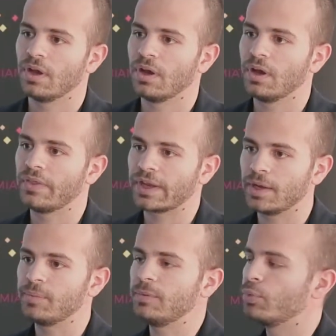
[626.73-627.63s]
that
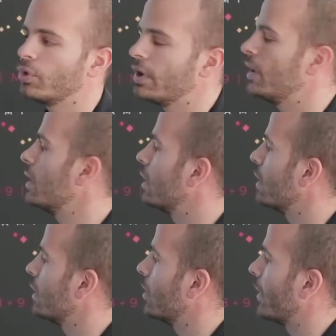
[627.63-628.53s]
can be ported
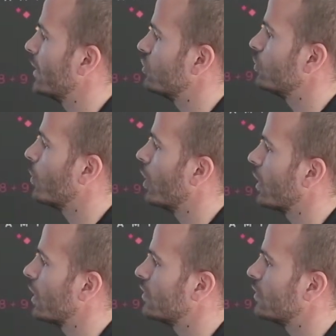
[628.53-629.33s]
in Apache Spark,